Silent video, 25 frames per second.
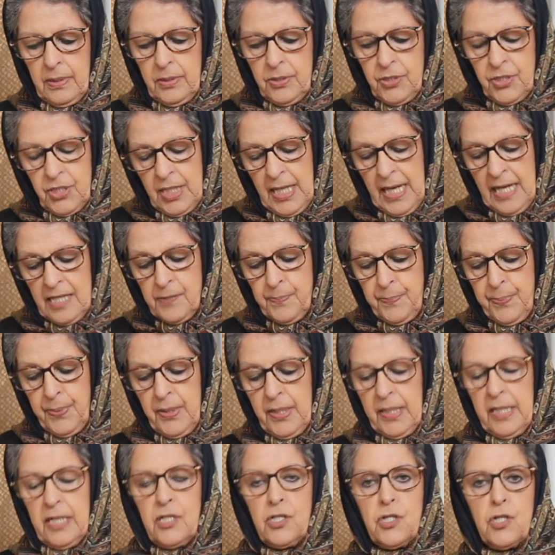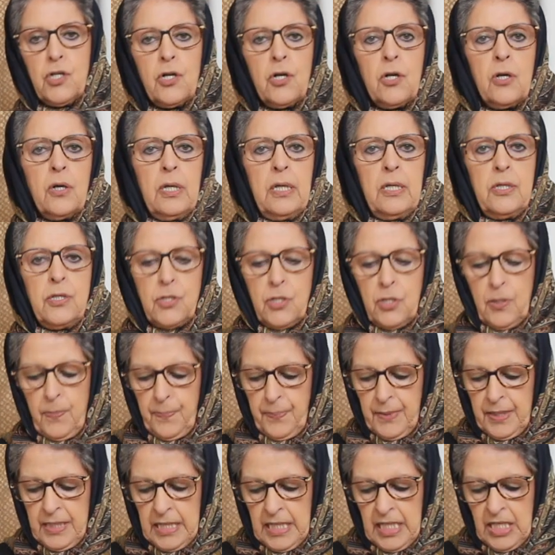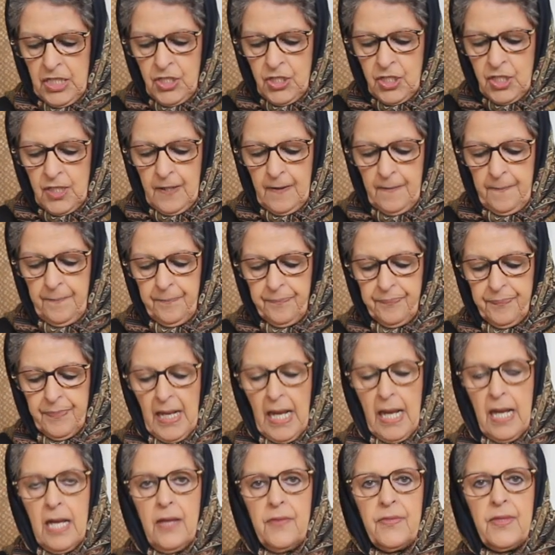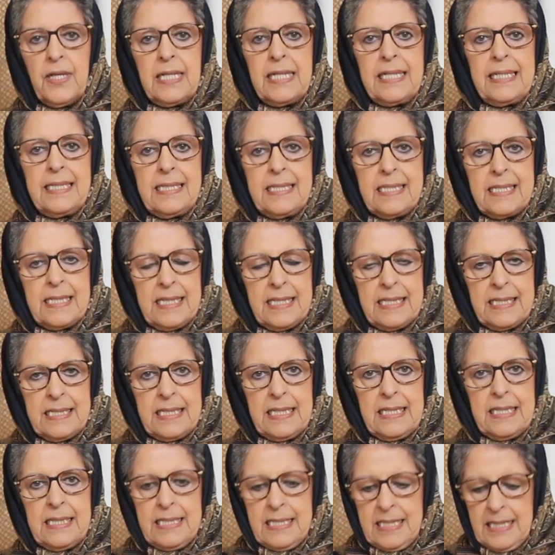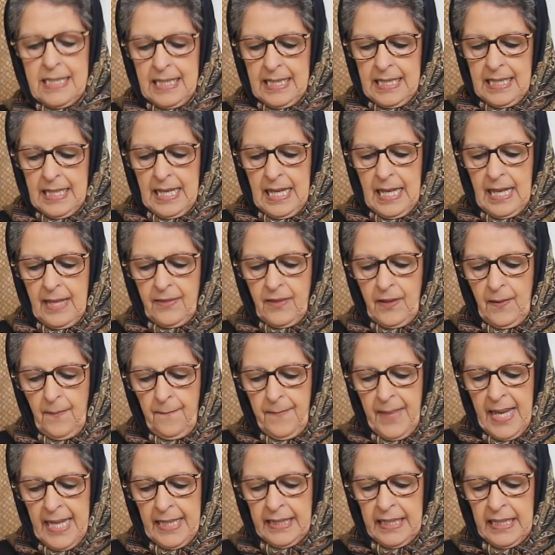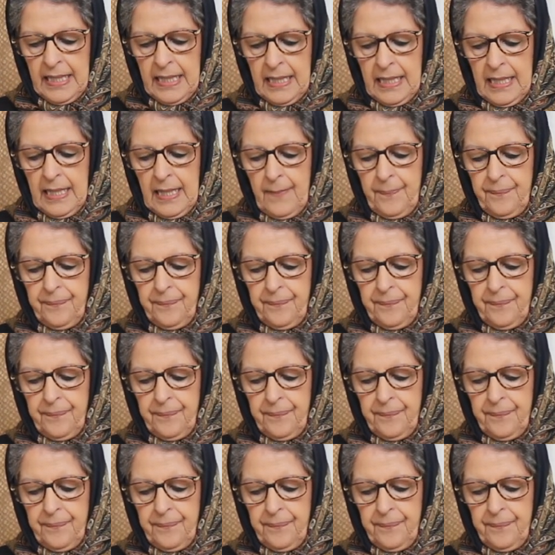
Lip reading: she has put into her interpretation the consistency, the method,